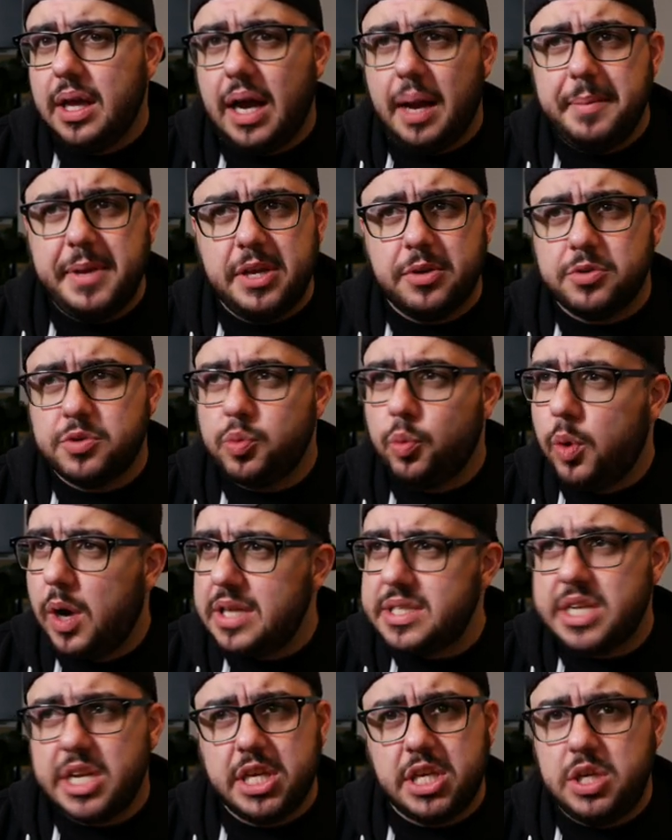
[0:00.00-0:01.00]
I mean, there
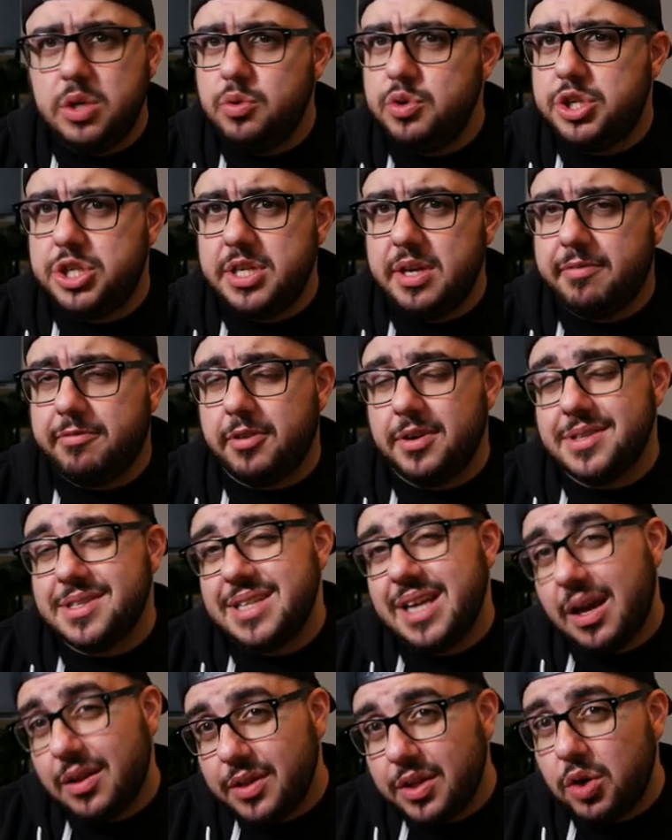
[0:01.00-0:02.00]
wasn't a huge
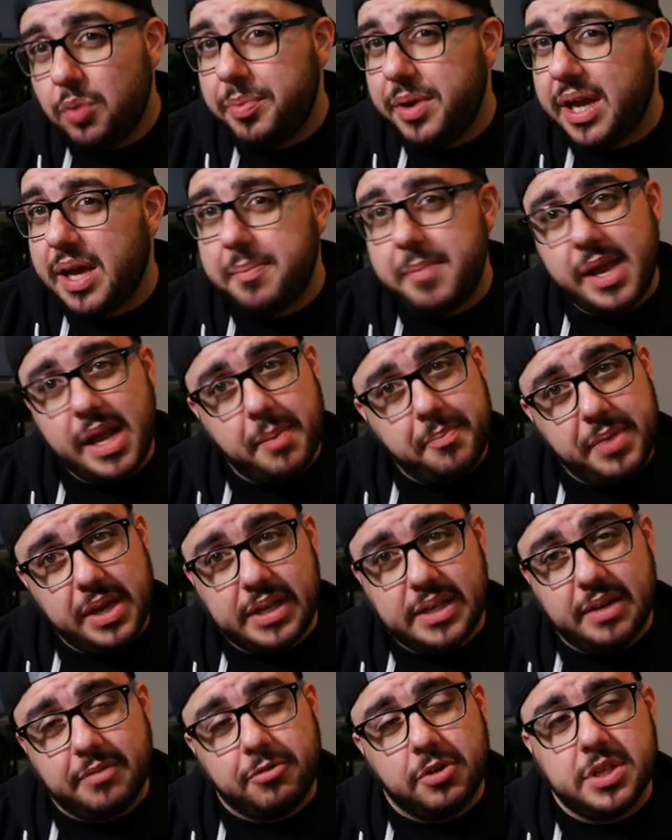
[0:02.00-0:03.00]
difference. Now, a little bit can make a
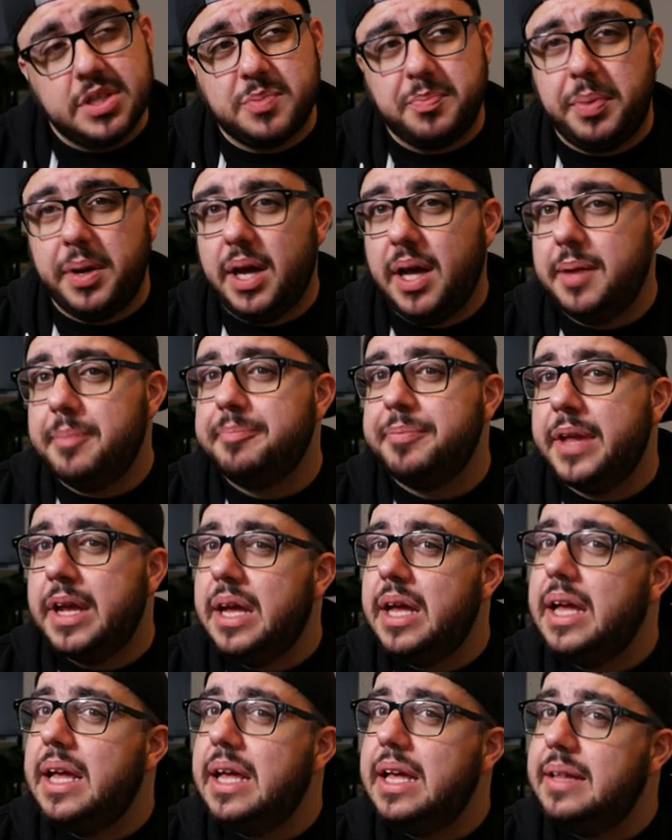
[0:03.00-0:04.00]
big difference, but
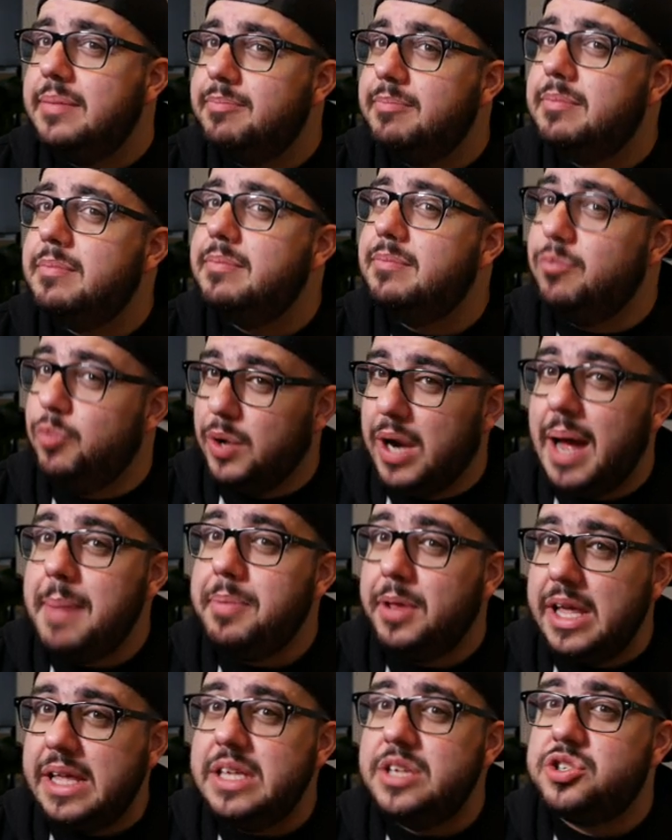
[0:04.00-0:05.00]
when I
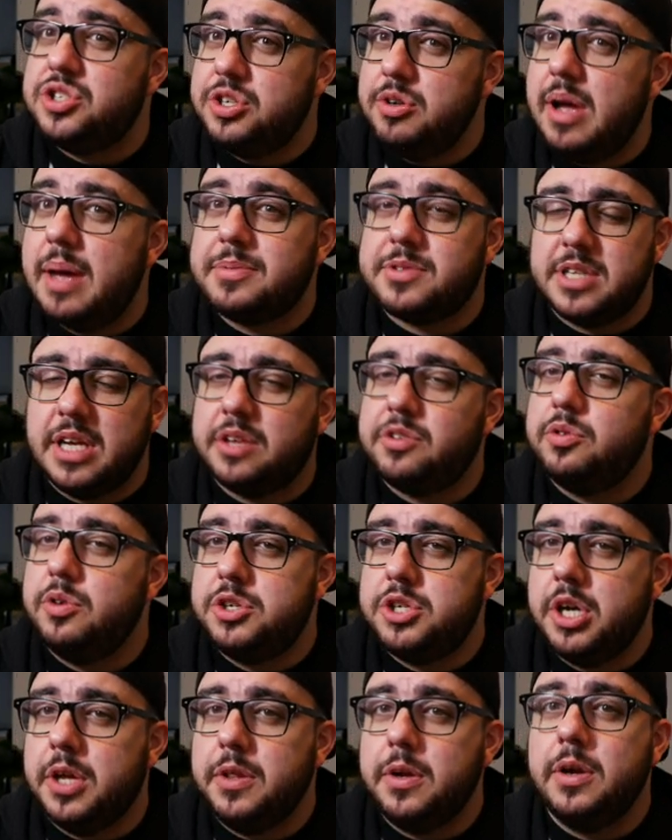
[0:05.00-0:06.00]
play these two amps next to
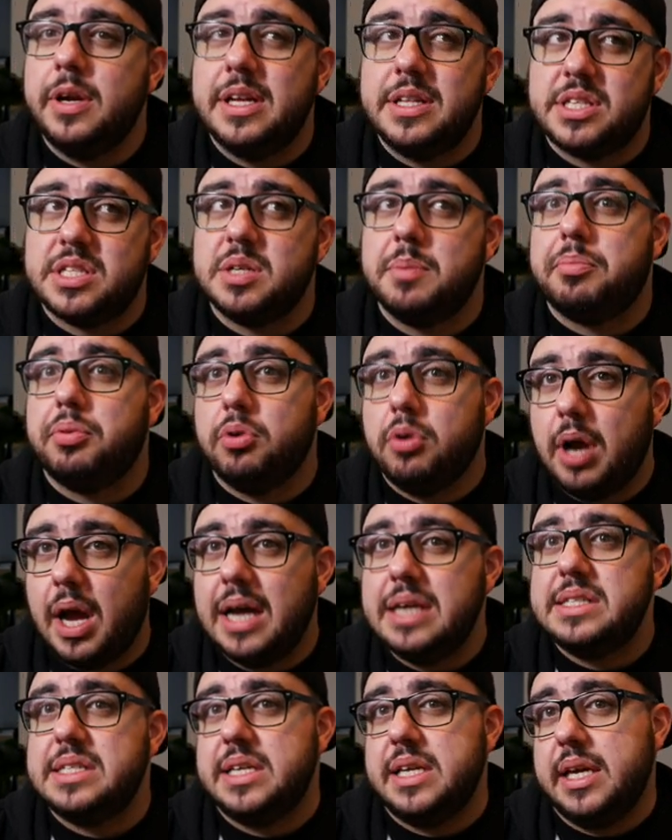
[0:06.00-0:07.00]
each other, it's
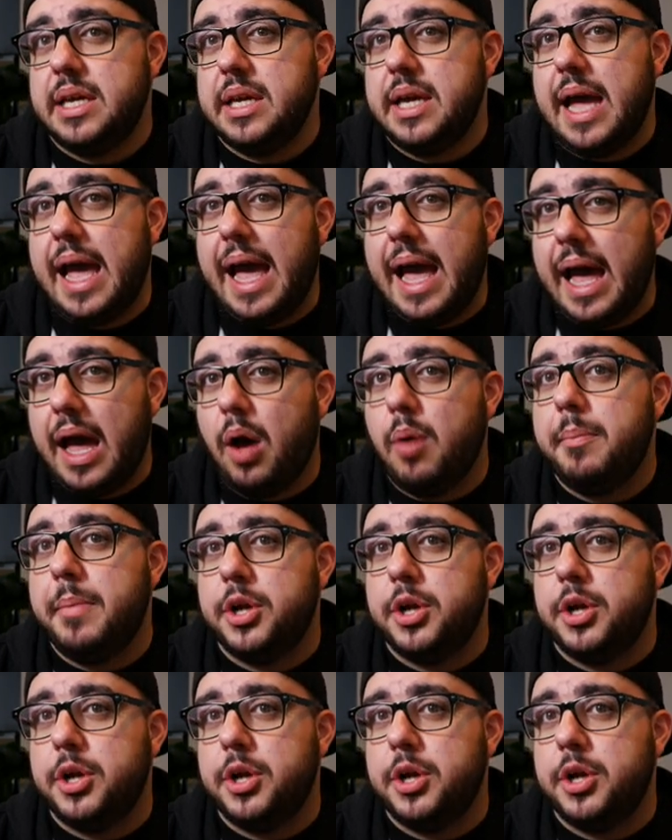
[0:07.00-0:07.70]
surprising how